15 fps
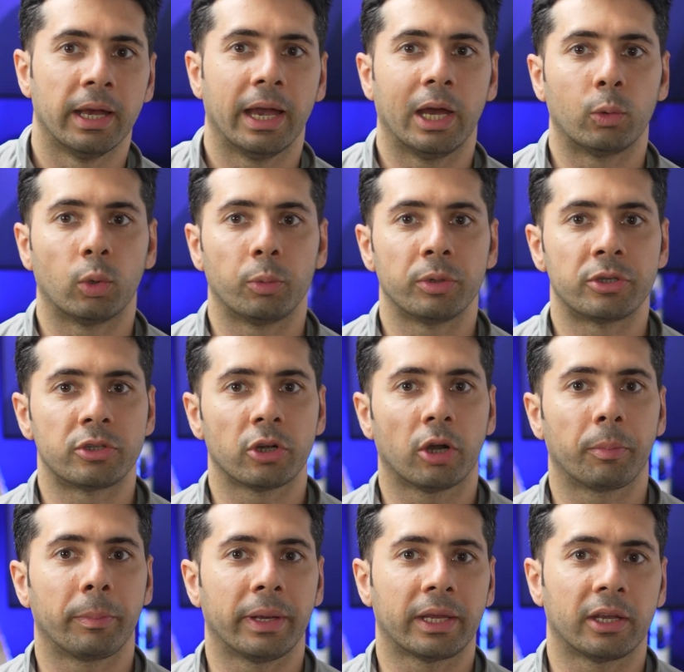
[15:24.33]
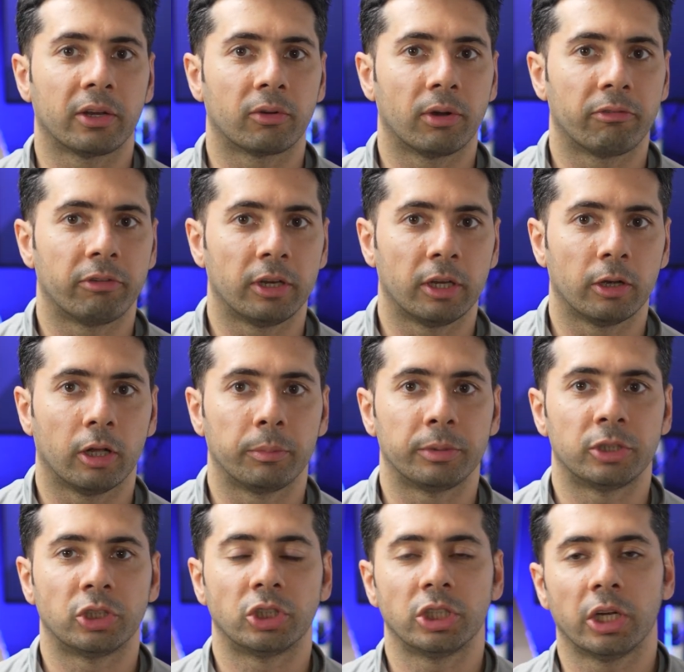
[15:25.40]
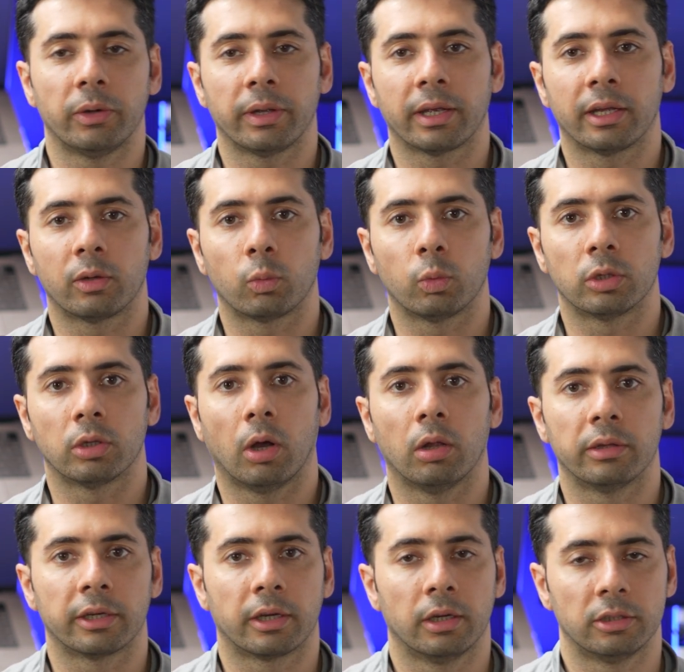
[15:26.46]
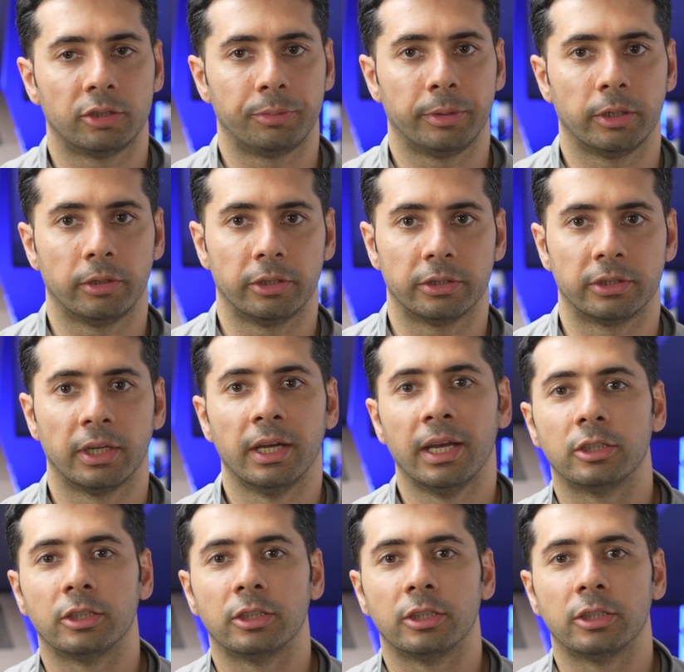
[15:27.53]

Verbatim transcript: And when we start making revenue, I'll be sharing it with all the contributors.